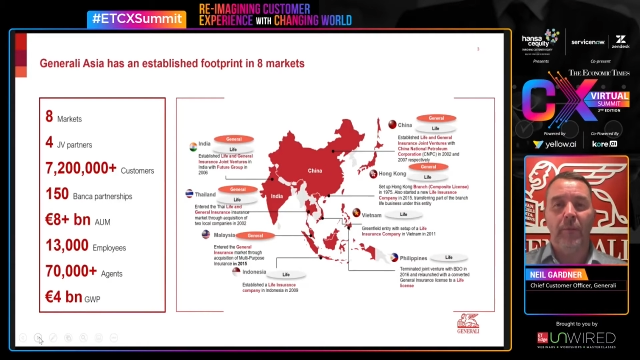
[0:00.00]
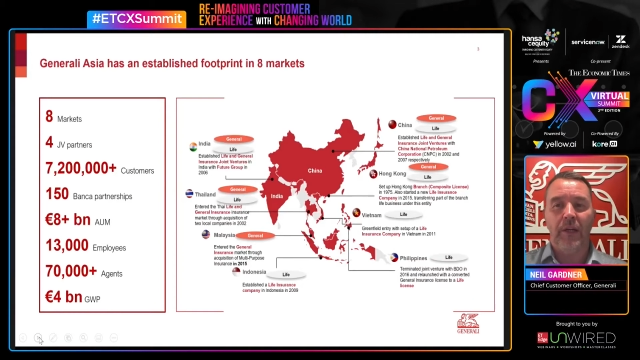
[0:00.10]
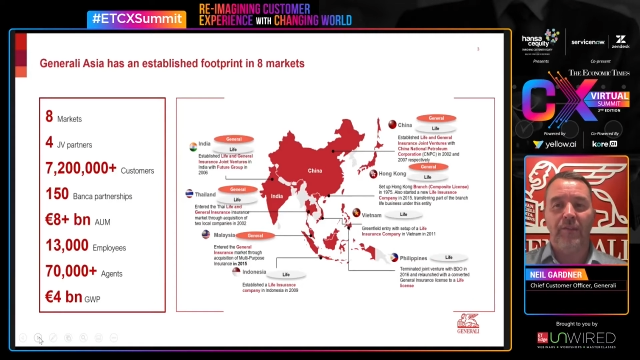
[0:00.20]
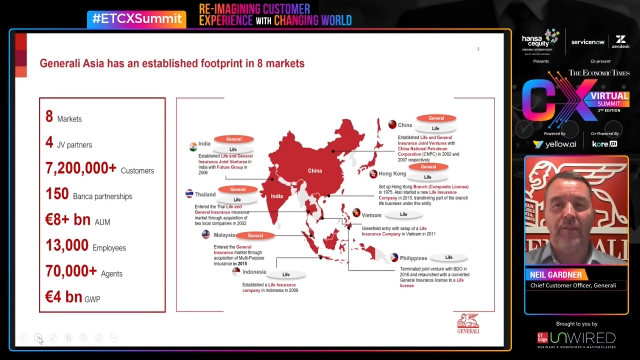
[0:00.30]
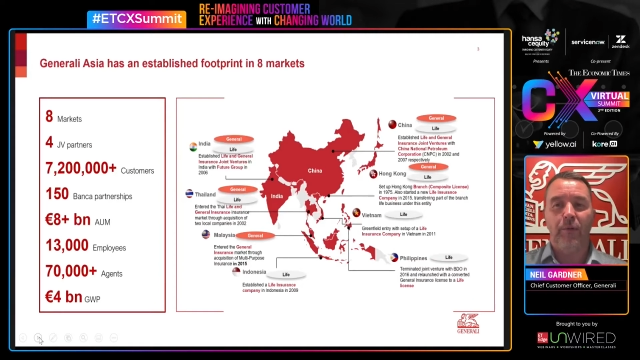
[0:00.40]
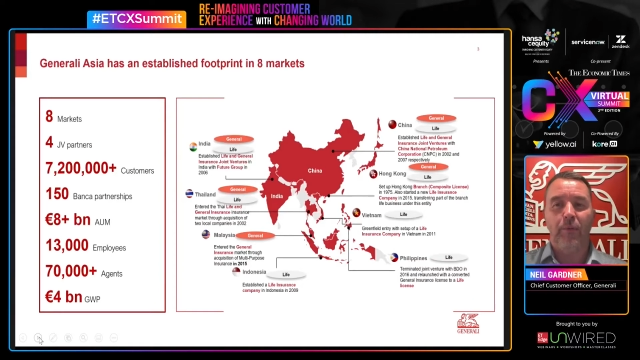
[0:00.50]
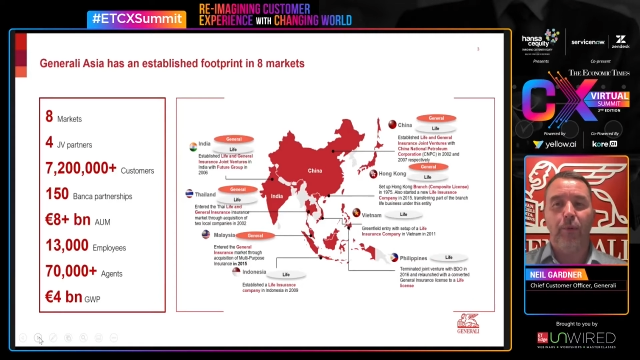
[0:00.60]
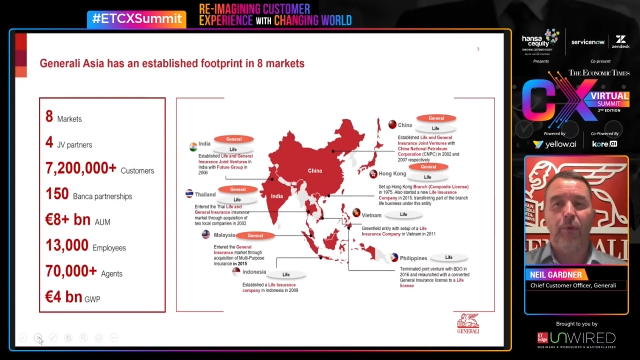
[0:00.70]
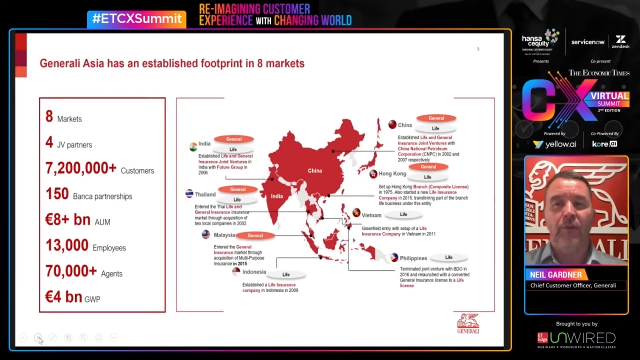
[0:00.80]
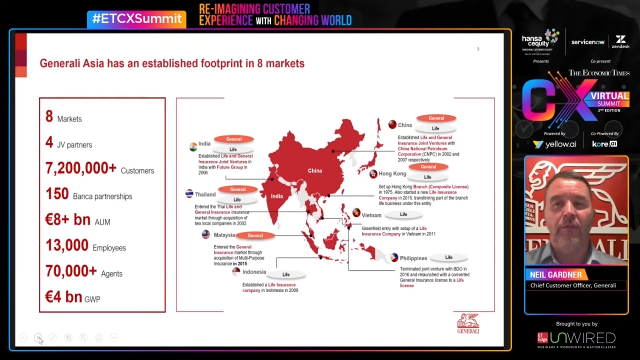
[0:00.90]
a customer
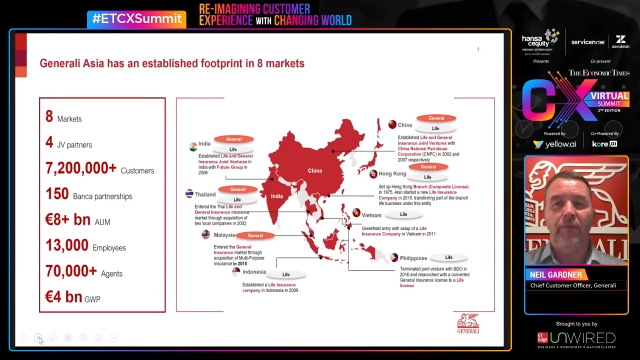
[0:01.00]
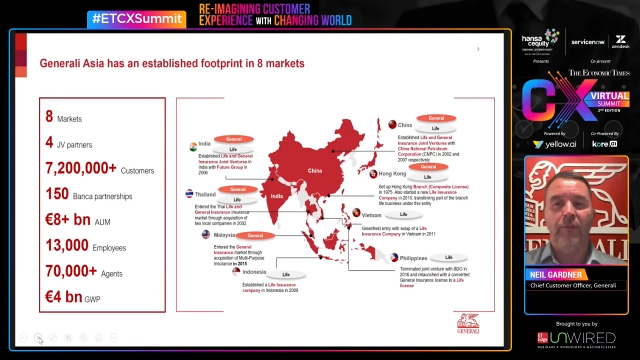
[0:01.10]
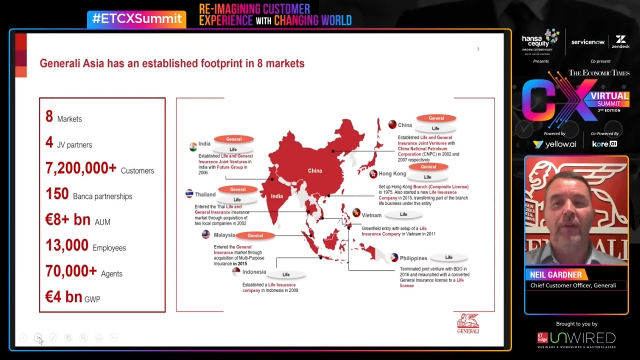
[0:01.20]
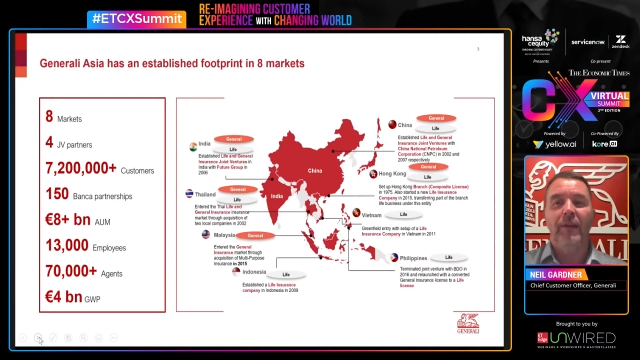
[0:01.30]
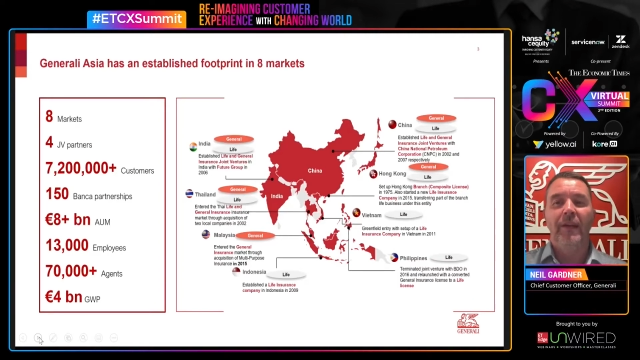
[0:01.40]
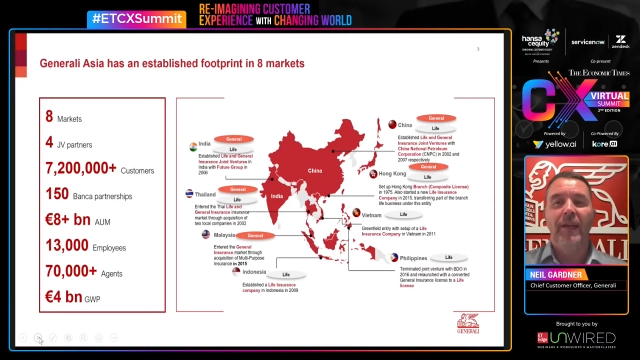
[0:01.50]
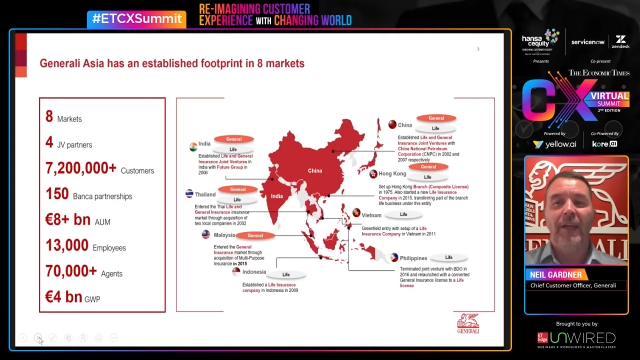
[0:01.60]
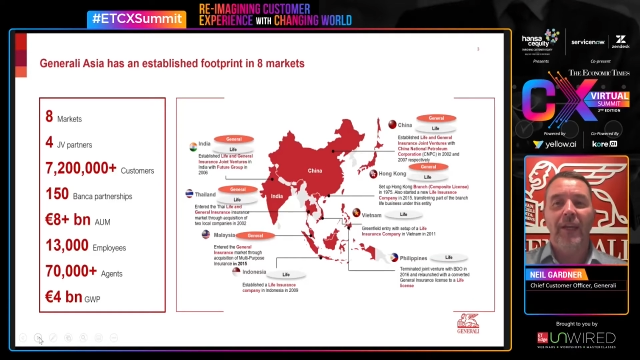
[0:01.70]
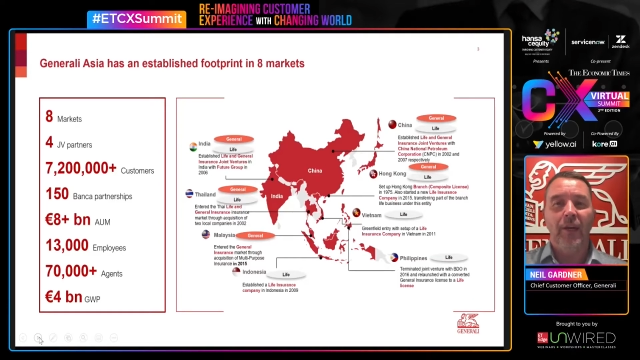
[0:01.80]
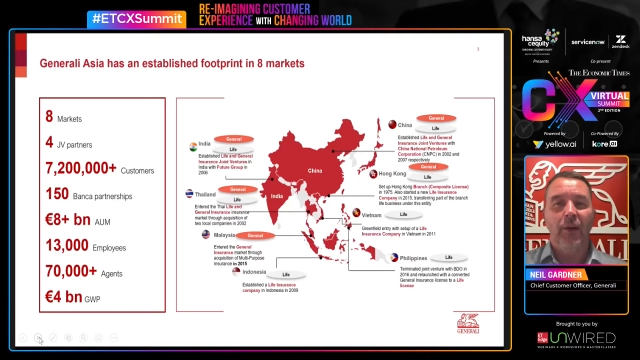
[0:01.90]
point of view.
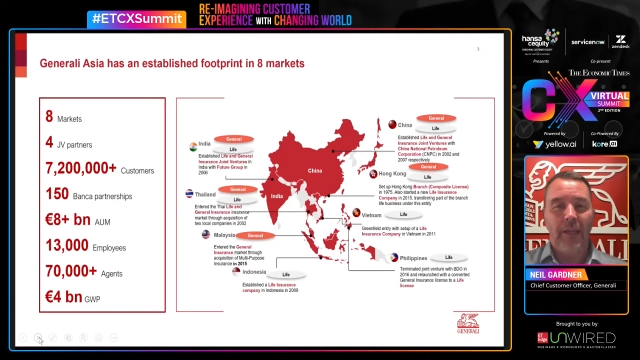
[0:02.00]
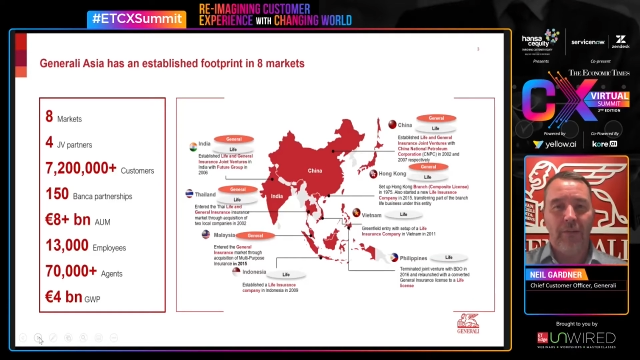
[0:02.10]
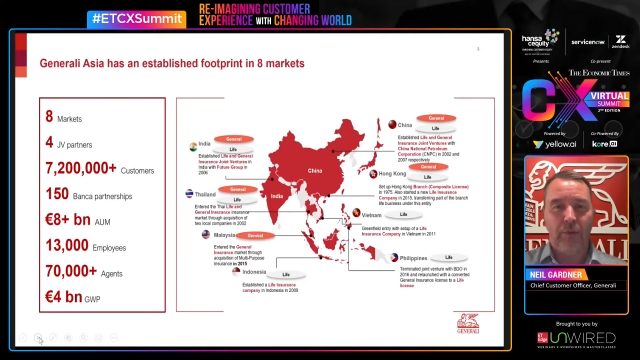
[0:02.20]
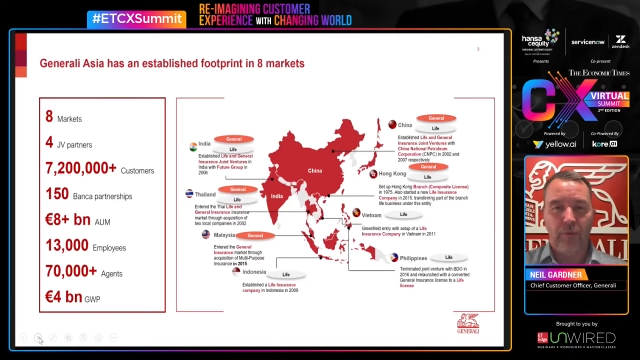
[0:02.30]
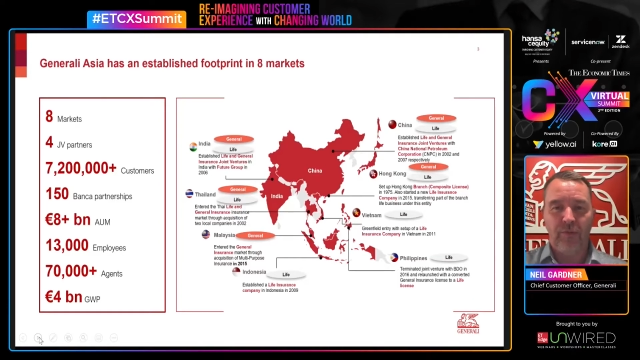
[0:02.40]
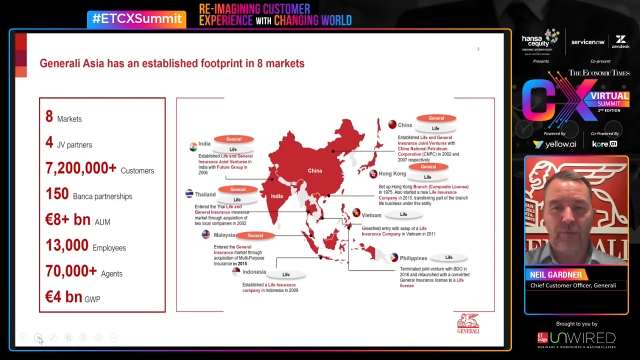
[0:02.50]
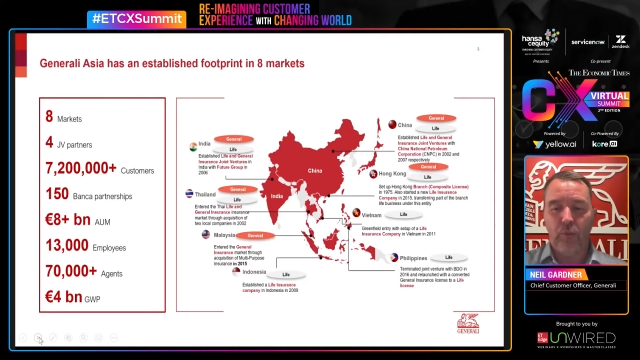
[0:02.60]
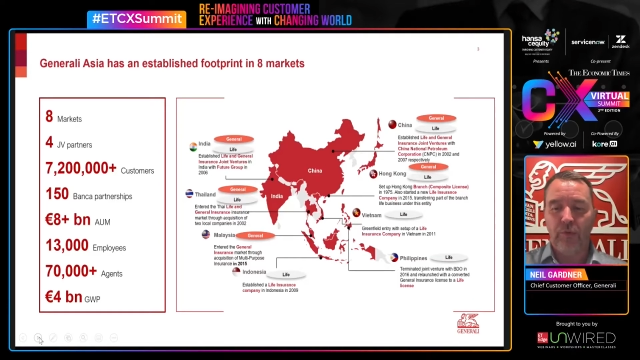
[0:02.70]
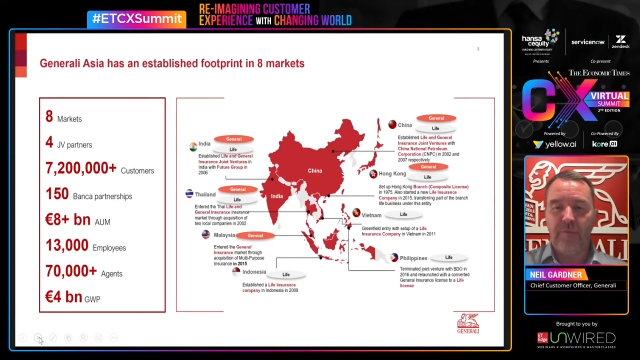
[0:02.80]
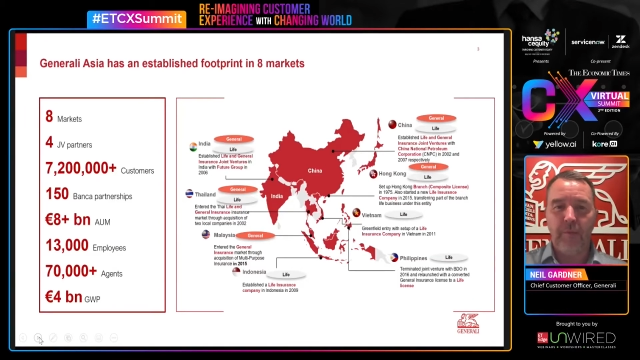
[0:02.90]
He only ever looks
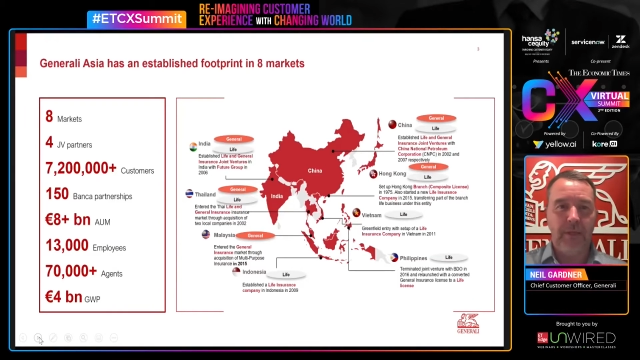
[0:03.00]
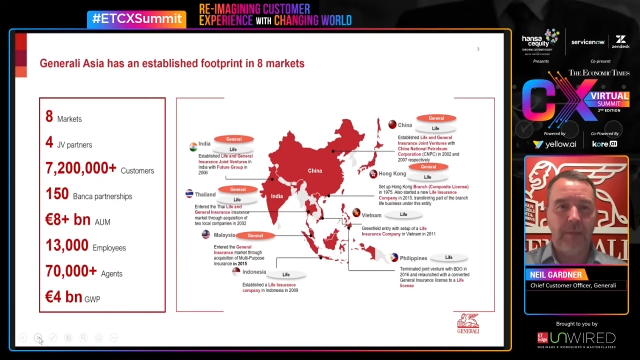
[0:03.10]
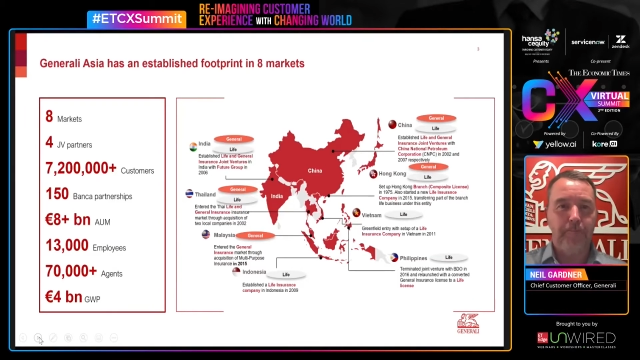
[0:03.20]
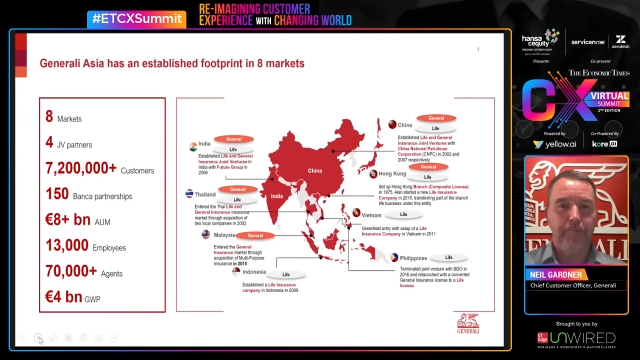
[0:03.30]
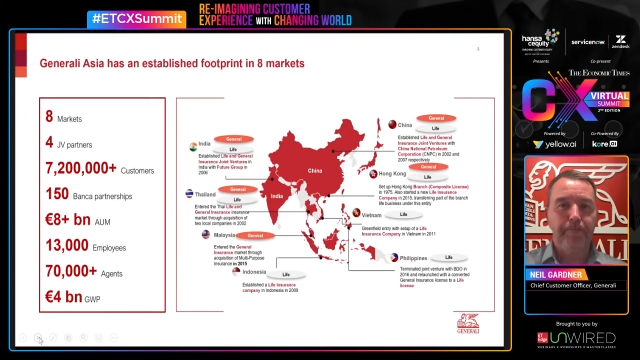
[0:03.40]
towards me.